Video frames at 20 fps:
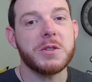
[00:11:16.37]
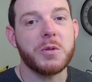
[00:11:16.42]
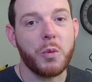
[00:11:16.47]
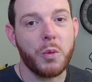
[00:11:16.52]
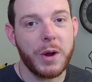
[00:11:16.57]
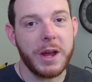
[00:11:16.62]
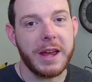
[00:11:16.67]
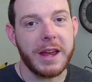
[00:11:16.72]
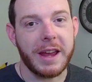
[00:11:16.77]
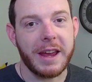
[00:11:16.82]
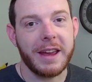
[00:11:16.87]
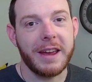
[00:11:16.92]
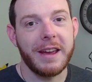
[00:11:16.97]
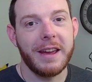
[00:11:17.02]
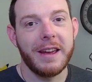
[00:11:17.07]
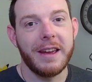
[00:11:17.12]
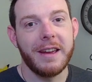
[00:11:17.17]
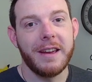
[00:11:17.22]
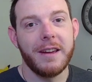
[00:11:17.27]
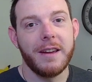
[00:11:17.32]
week,
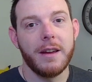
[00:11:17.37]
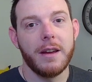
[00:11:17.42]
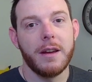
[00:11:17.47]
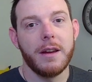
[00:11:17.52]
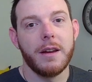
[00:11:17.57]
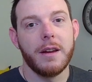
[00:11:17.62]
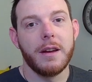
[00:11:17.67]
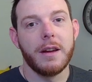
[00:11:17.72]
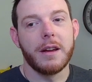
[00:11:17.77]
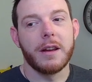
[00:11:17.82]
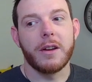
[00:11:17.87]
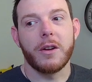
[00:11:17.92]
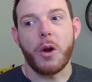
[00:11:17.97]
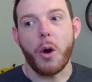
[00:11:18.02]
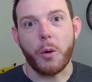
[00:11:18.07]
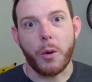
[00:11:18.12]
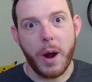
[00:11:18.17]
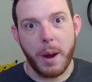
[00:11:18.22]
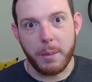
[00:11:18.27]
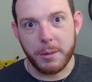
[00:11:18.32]
go
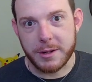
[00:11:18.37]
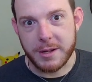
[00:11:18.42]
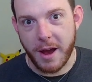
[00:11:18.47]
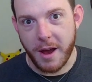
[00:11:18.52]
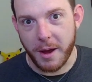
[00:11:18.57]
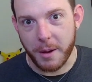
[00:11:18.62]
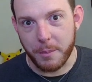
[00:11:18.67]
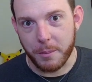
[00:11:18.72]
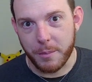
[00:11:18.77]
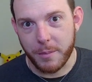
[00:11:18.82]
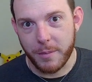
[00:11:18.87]
grab a time,